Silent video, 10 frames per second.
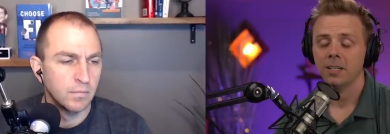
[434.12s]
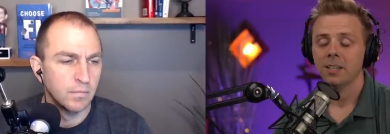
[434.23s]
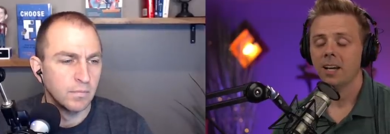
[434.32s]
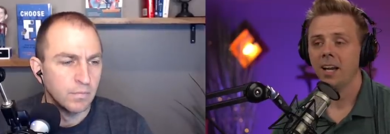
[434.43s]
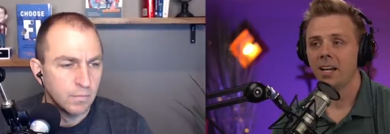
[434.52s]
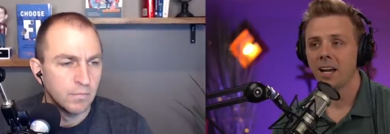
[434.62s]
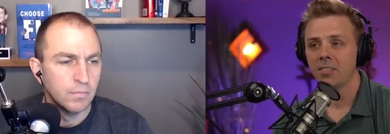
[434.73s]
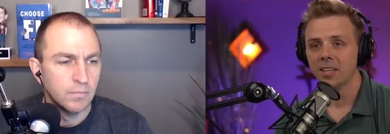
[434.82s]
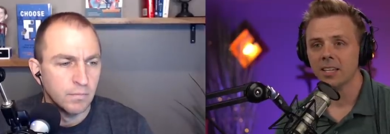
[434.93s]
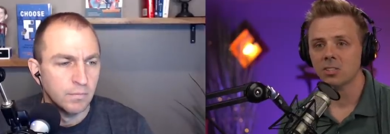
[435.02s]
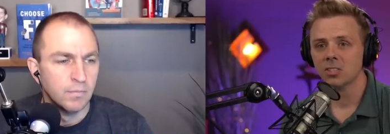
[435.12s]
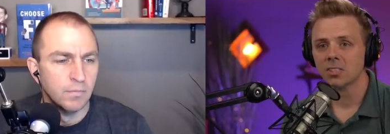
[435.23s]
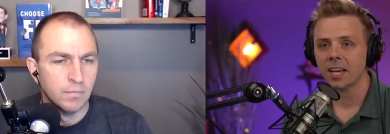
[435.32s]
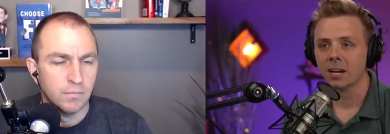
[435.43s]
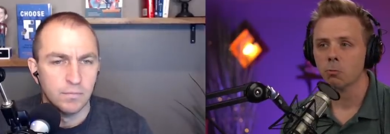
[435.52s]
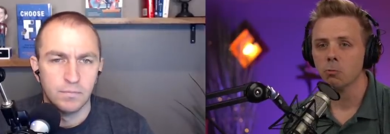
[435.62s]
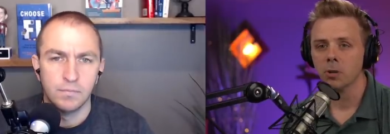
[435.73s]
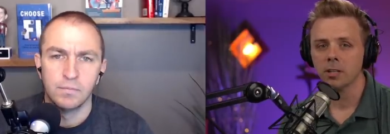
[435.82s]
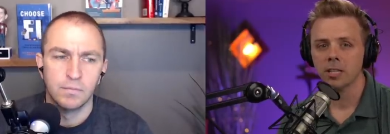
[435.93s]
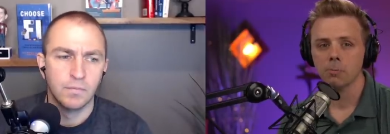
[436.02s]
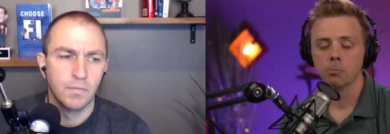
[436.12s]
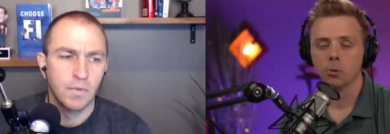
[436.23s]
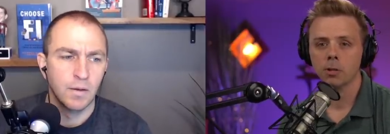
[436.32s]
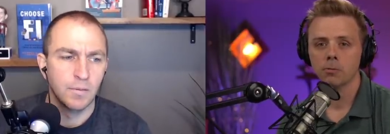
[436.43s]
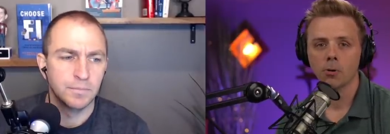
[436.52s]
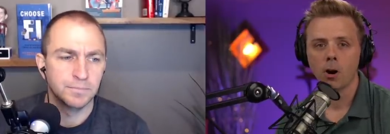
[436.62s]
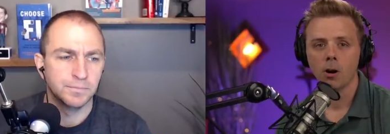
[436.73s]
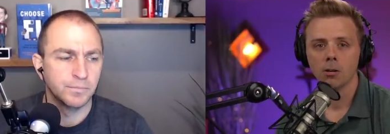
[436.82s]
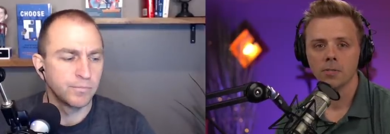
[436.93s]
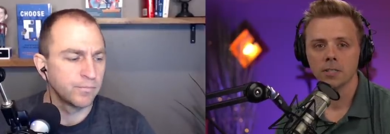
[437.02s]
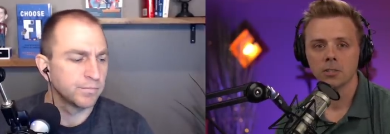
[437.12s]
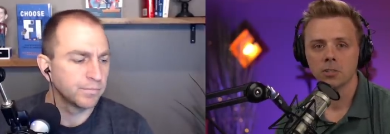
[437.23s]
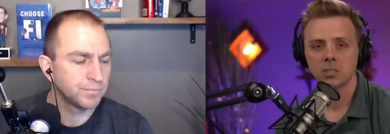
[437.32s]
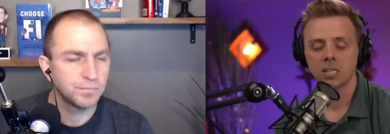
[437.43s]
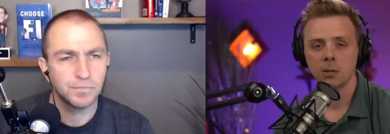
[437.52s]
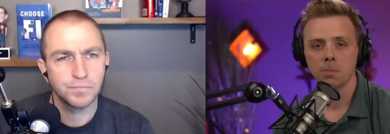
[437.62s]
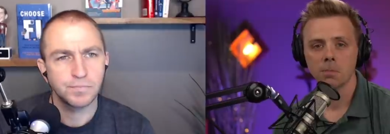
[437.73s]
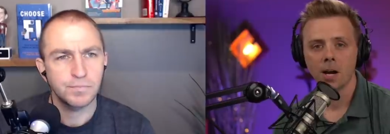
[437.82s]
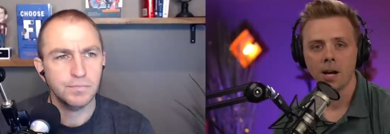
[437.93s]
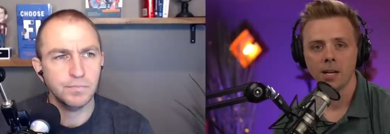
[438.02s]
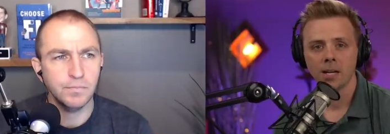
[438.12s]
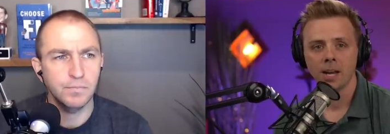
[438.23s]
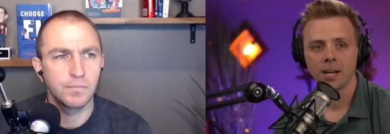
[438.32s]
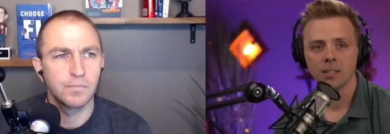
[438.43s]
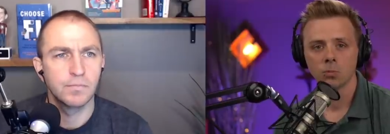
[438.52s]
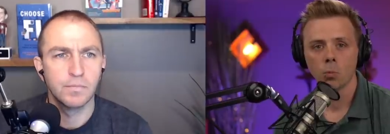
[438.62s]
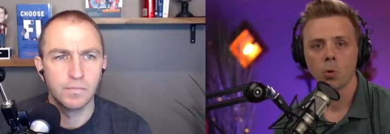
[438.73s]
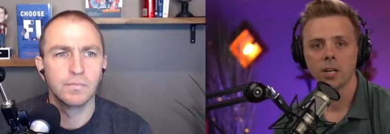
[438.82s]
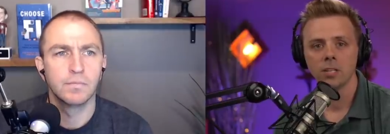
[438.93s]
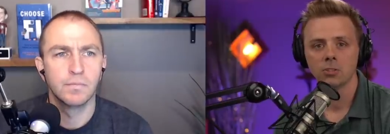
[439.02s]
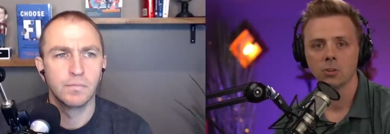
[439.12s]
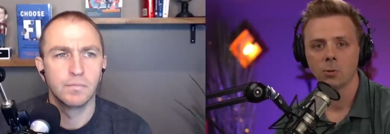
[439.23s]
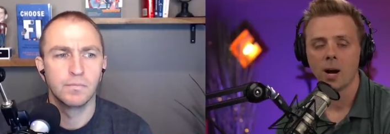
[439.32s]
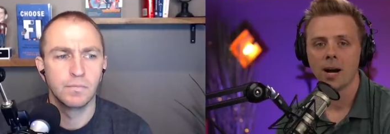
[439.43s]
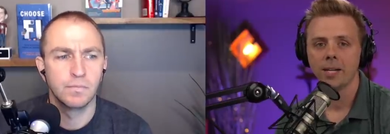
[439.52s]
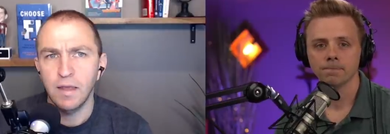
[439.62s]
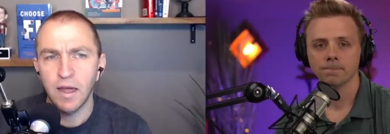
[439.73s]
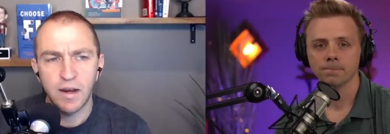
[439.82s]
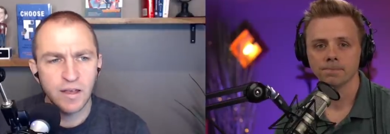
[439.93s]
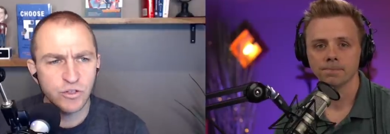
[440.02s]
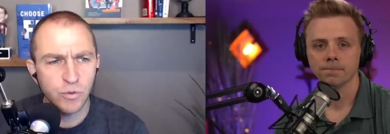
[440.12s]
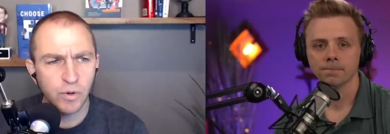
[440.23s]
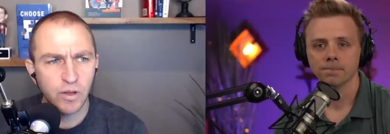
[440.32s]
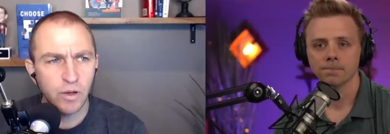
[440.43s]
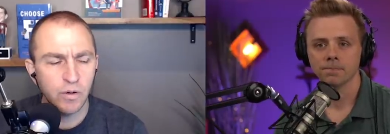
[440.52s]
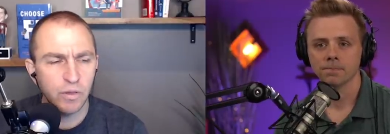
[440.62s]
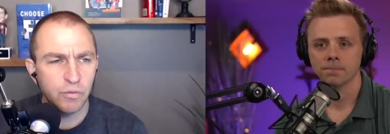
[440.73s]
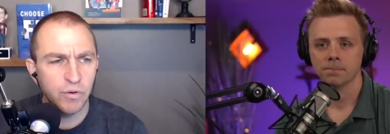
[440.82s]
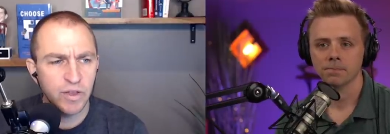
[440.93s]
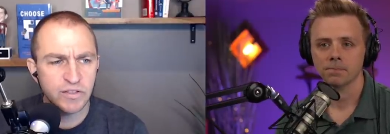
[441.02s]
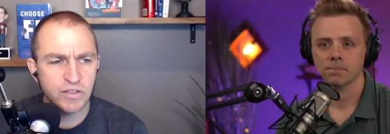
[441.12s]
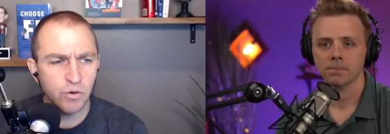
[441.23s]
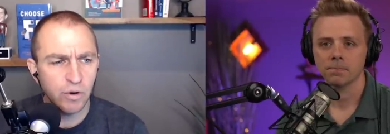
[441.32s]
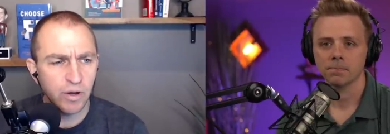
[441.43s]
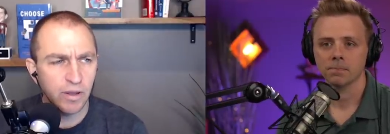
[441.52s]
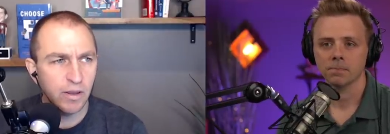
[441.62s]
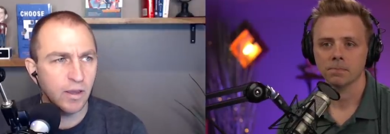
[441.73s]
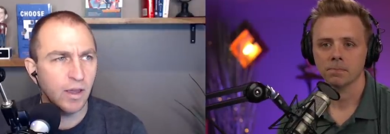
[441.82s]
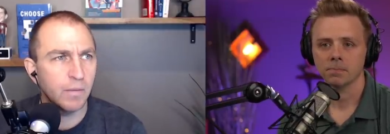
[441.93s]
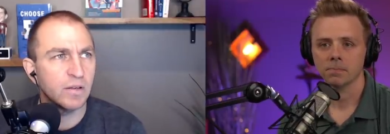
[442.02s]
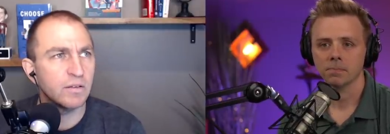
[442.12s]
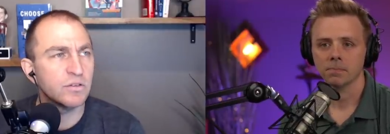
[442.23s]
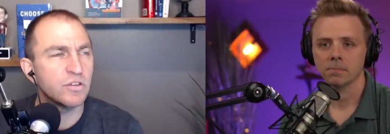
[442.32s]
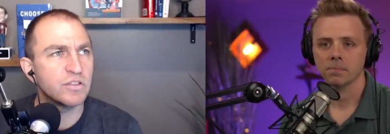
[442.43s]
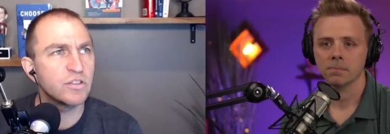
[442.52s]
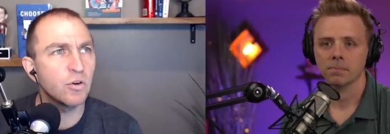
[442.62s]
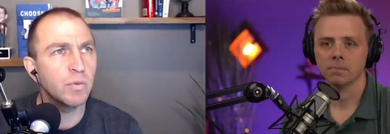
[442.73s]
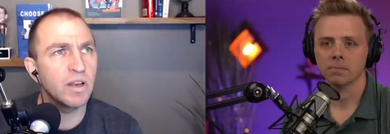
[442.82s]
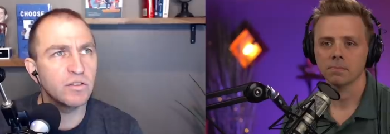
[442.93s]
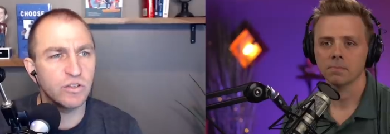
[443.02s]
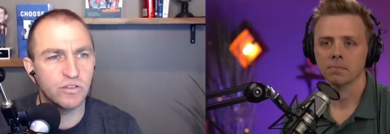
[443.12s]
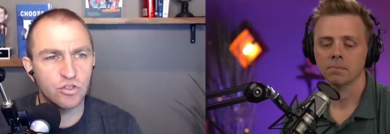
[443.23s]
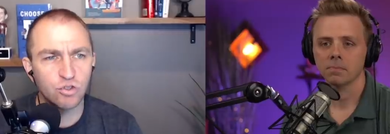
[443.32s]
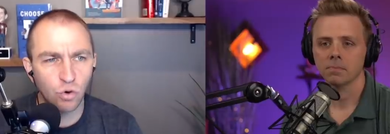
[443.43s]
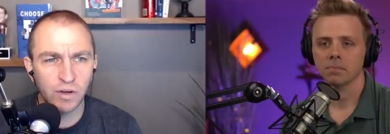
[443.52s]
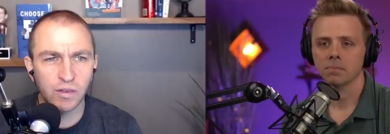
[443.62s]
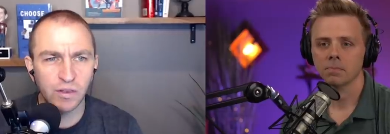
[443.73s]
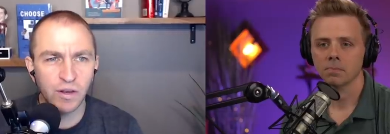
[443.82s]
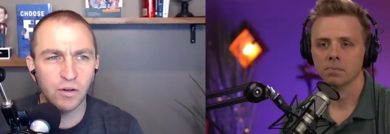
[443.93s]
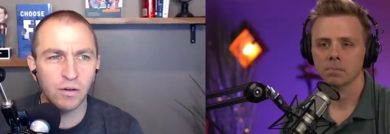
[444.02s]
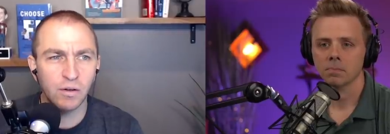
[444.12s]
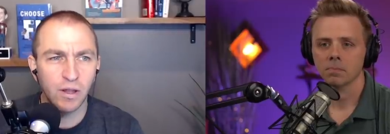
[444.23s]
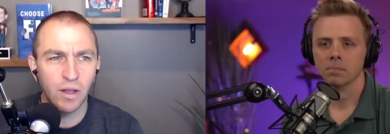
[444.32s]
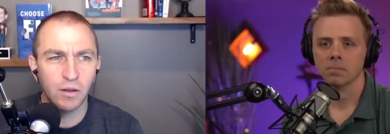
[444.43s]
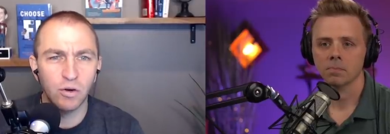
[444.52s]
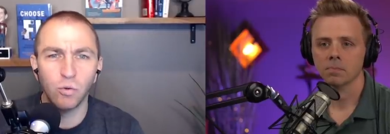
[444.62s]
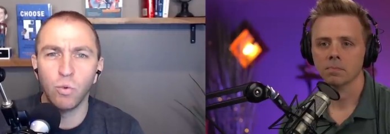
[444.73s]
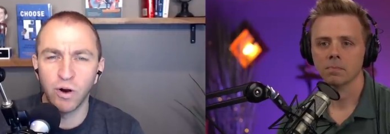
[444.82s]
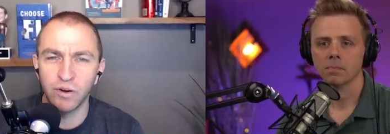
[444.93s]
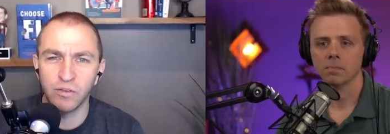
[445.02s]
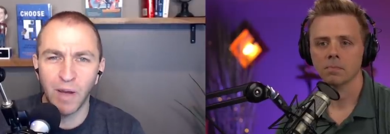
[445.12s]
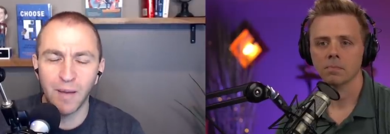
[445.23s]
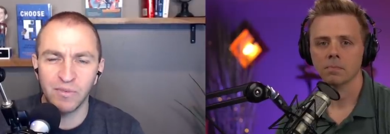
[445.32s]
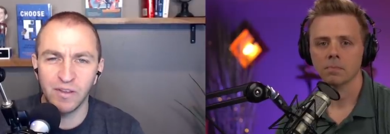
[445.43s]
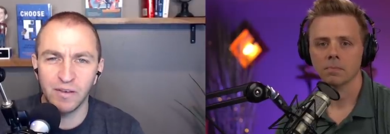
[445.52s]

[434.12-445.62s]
Speaker 1: And I think that's just like really important for all of us just to keep in mind as what is your why?
Speaker 2: Yeah. And as you were going through that story, I mean, just so many just short little little words popped